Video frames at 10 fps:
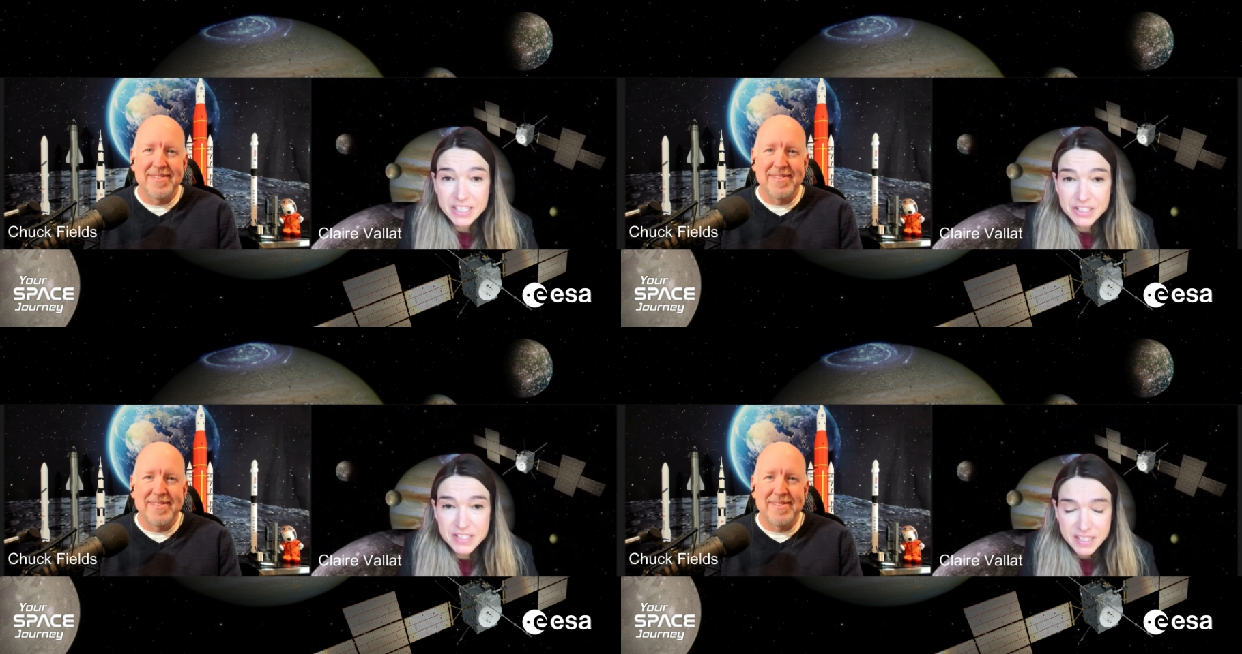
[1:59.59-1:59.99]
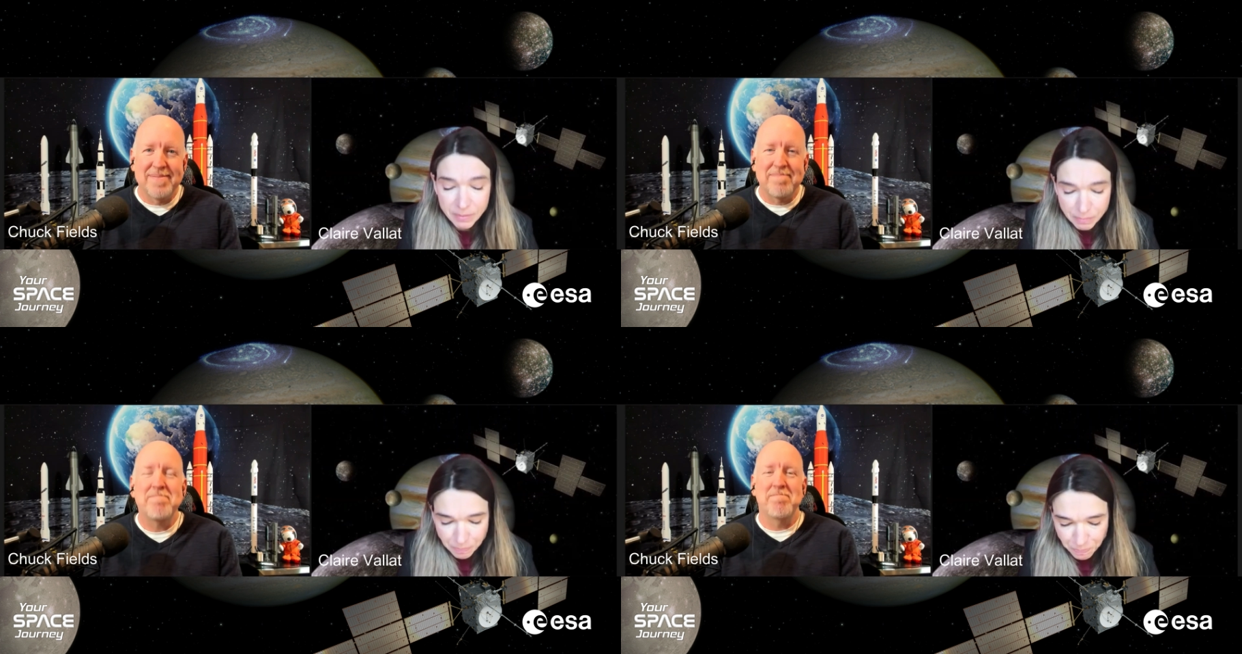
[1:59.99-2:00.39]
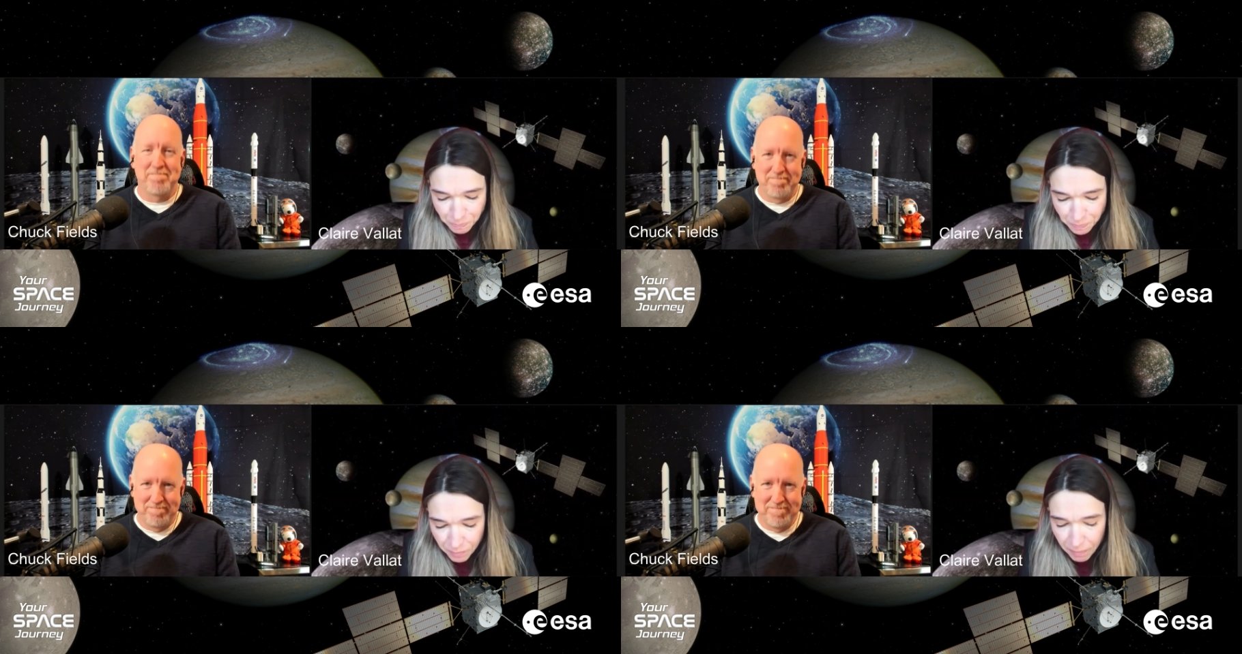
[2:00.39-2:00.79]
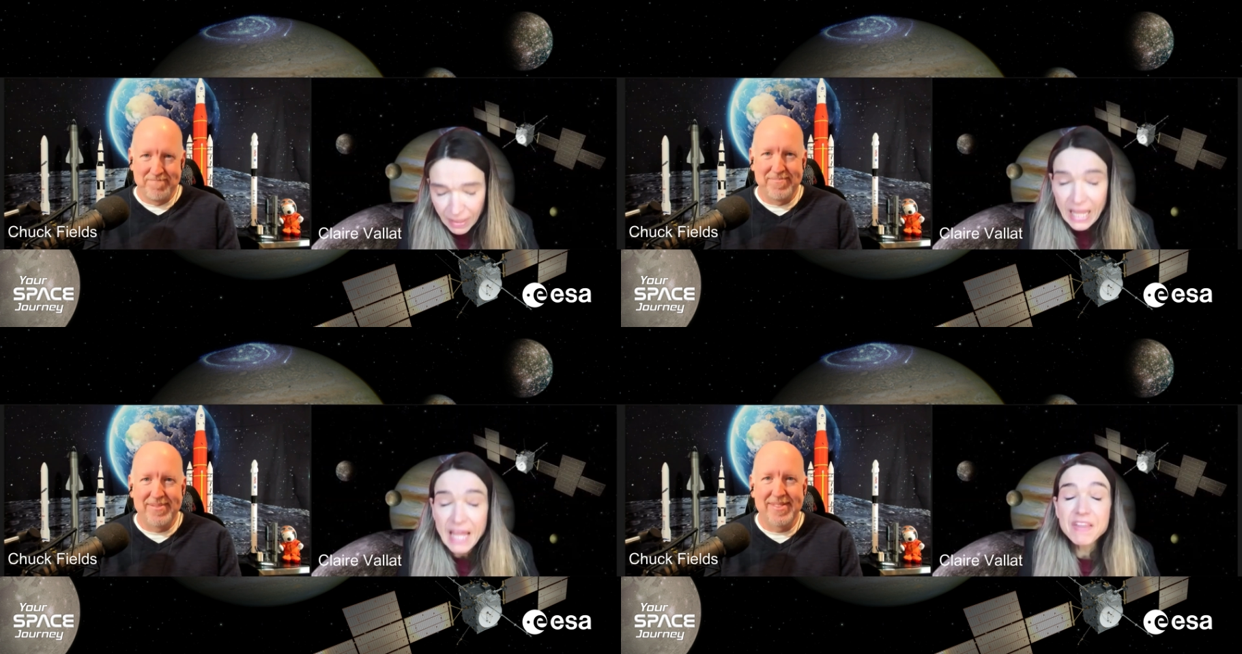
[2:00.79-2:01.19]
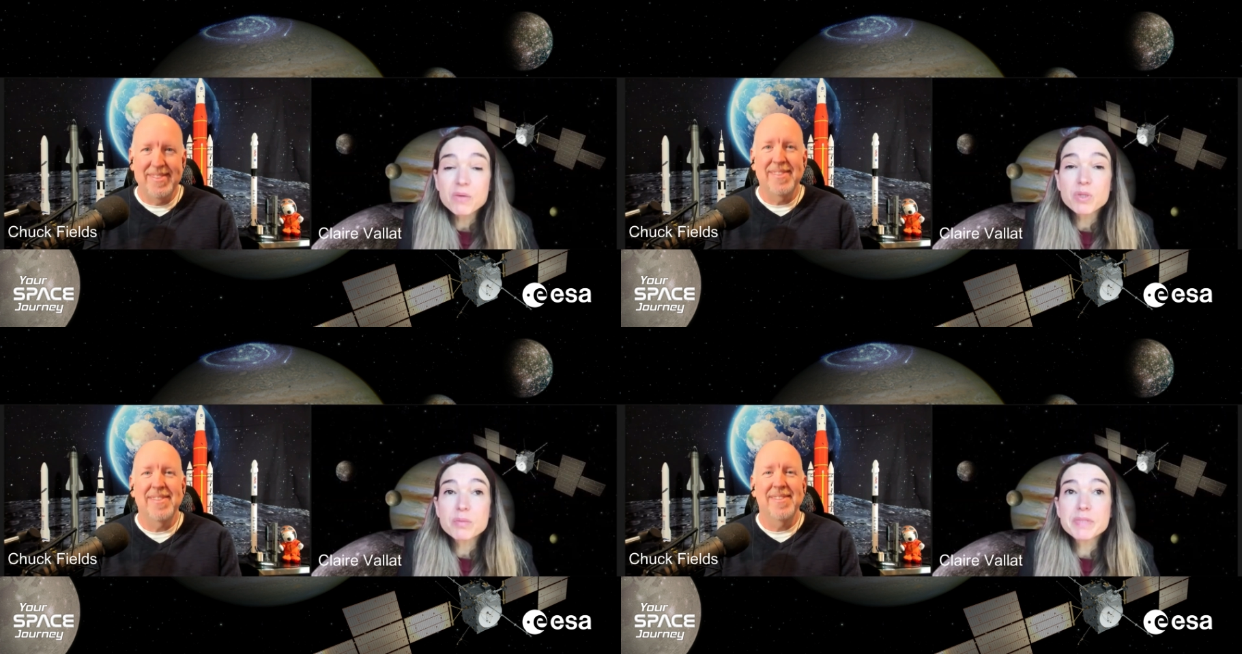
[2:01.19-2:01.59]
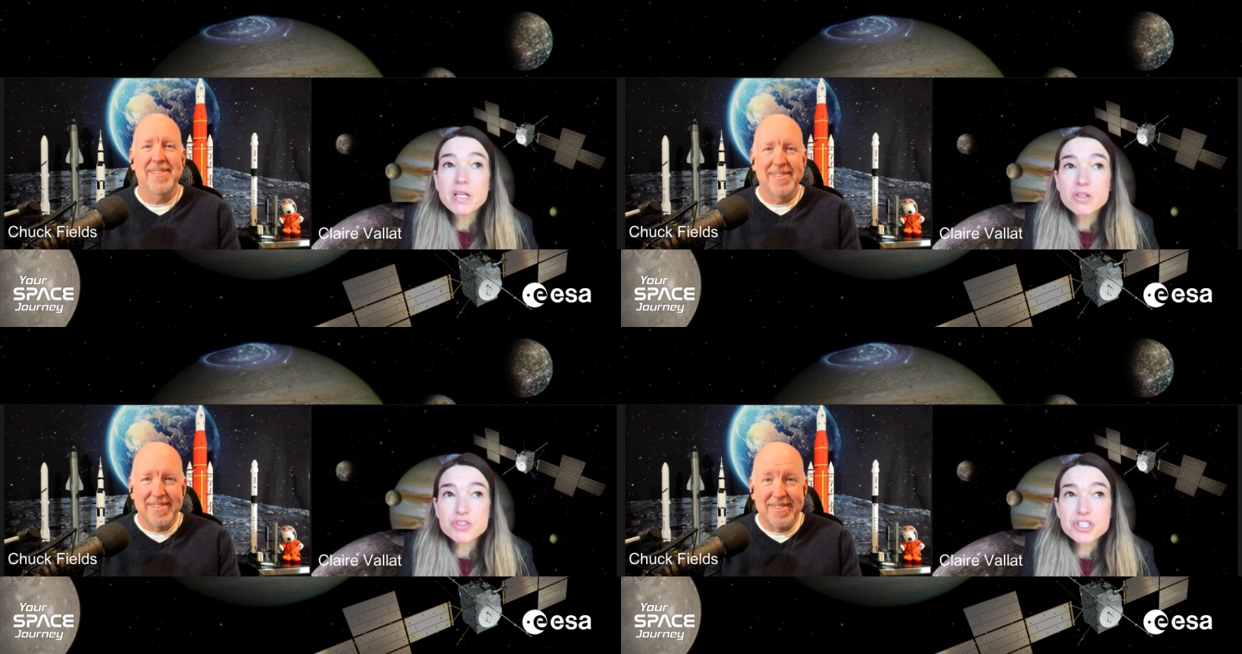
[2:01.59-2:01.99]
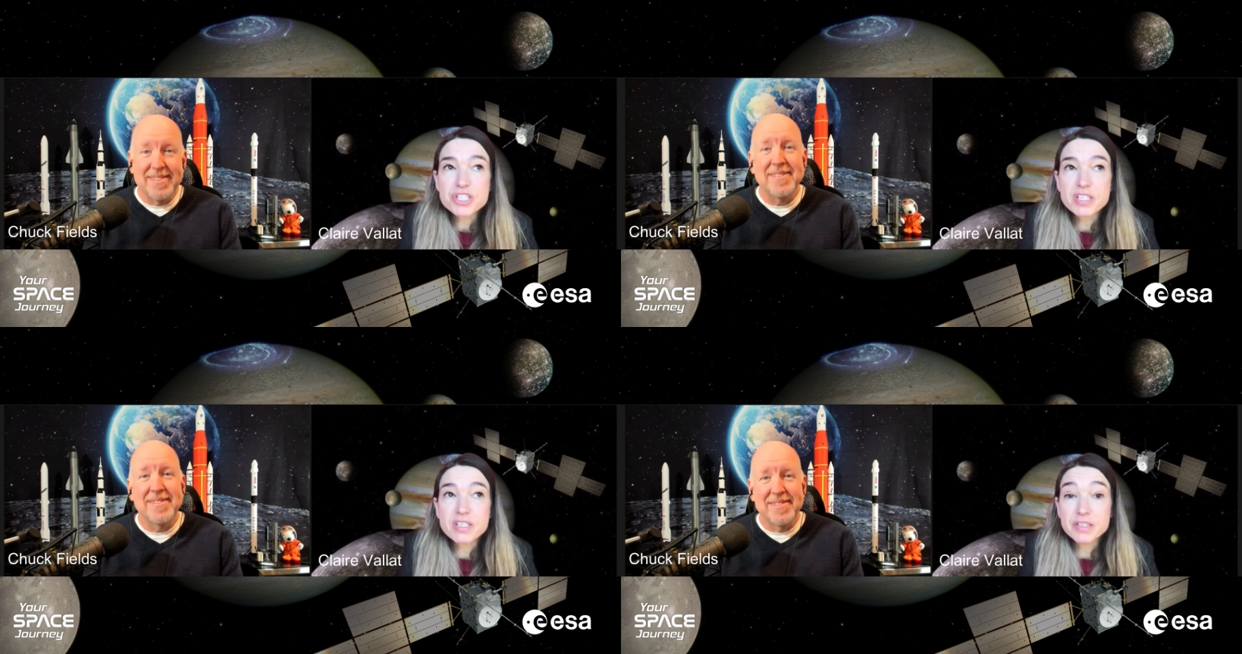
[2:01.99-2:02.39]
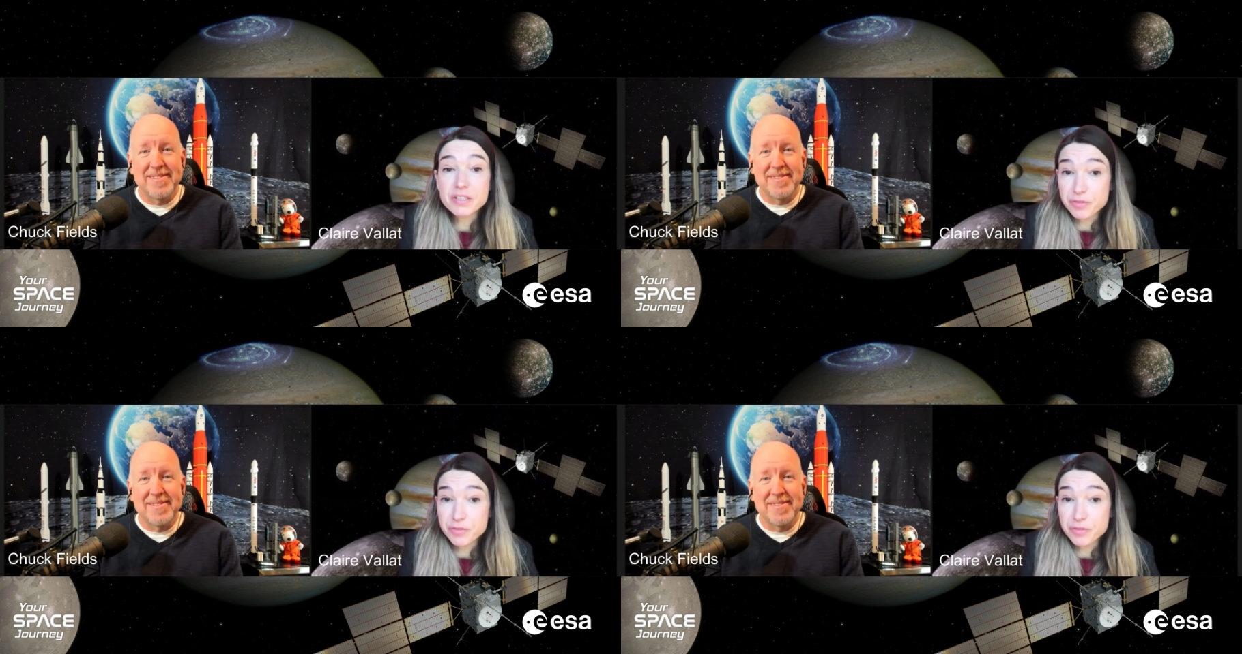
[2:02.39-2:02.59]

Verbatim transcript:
Speaker 1: Agency. And that will be launched in a